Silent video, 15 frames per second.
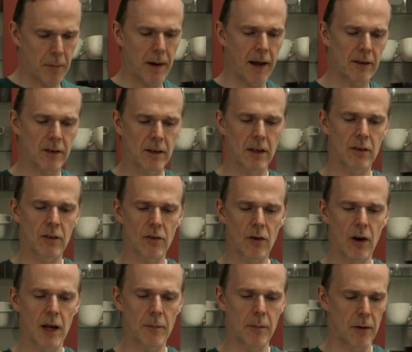a plastic
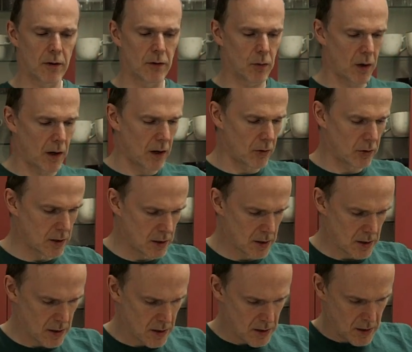scraper as well,
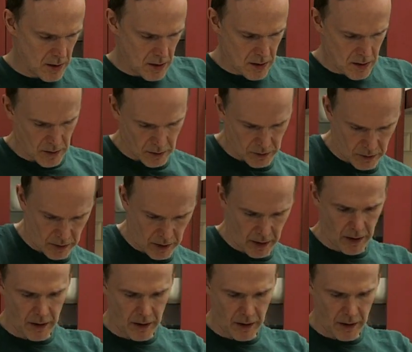just to get